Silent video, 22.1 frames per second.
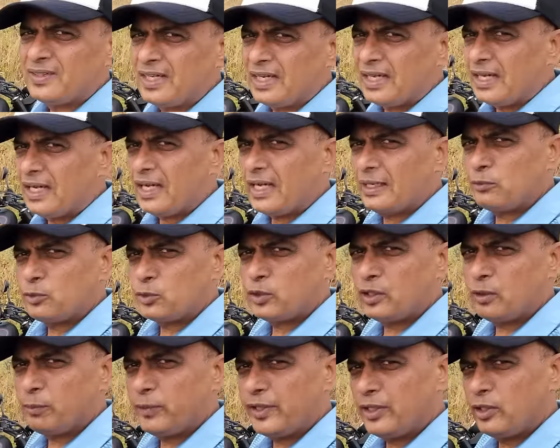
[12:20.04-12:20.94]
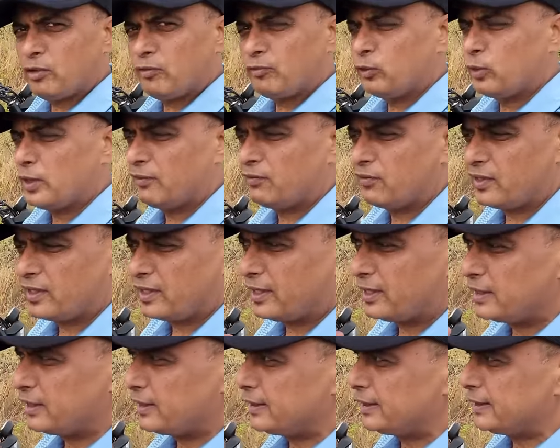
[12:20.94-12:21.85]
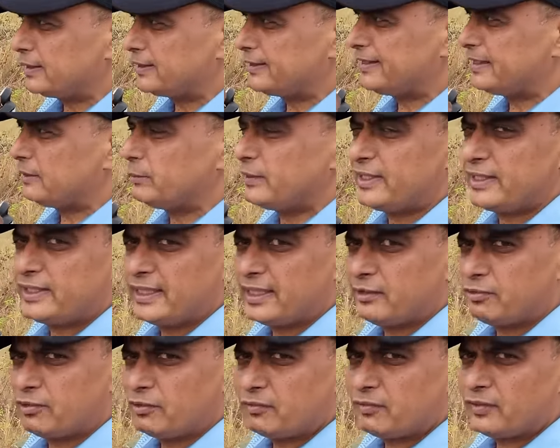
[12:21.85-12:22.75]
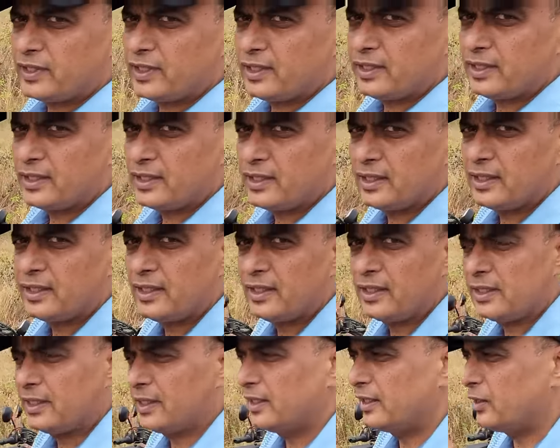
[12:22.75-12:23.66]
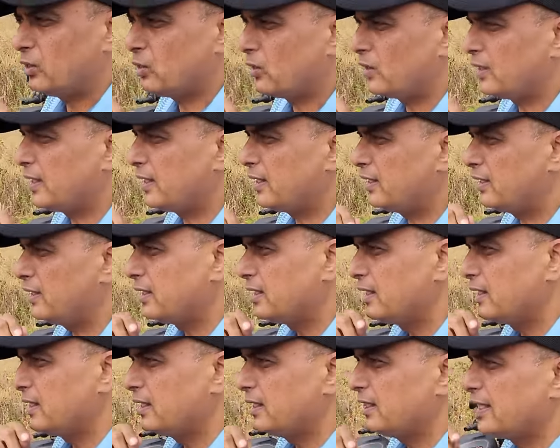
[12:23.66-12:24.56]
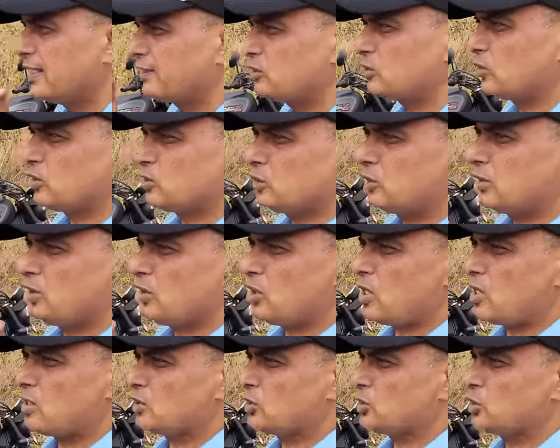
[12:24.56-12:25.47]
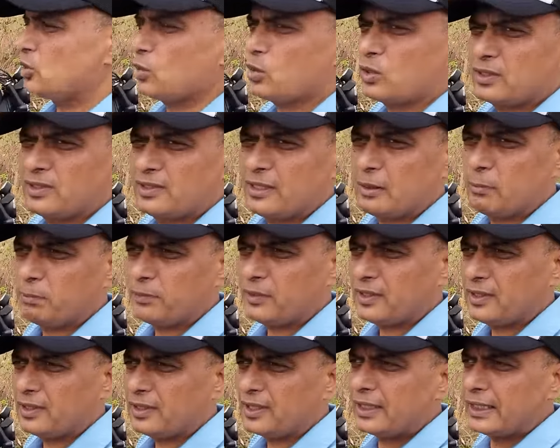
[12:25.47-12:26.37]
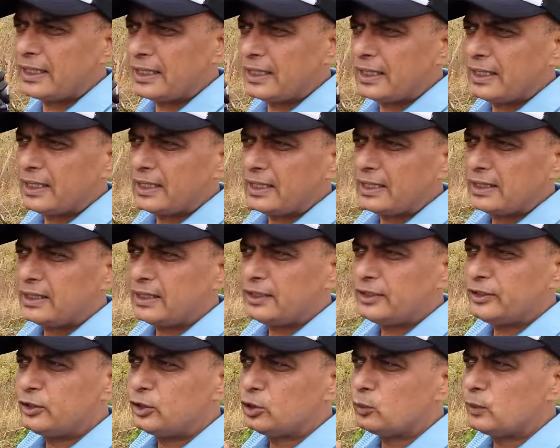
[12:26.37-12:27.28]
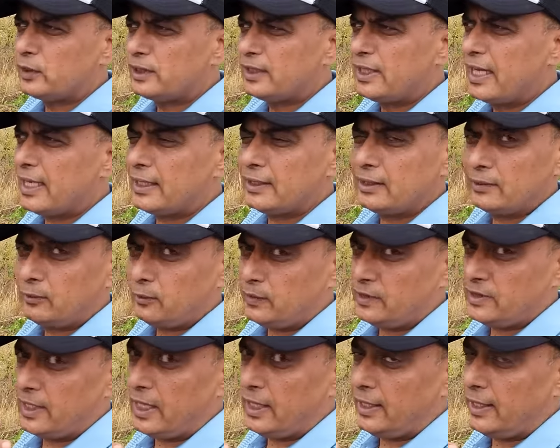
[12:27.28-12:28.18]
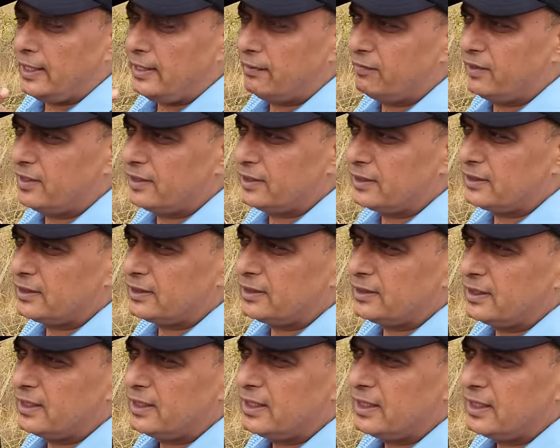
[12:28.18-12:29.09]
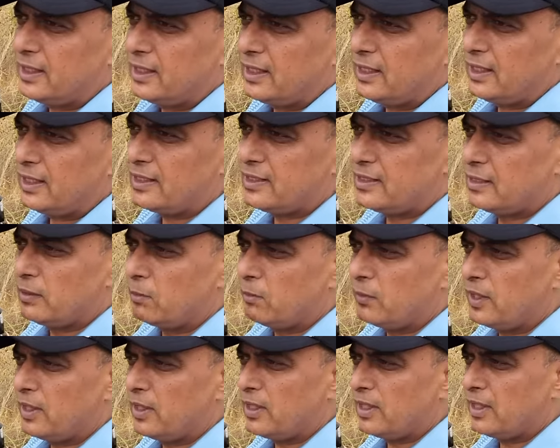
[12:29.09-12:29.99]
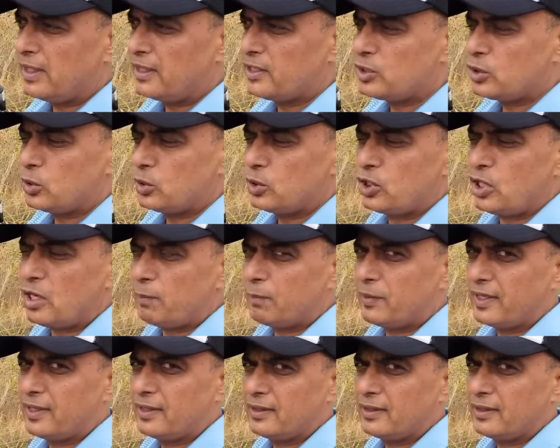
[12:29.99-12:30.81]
I'm sure many of you have tried the CB350, the Honda. That's also a long stroke thumper. The issue with that, which I have, is it's a mid-range to top end.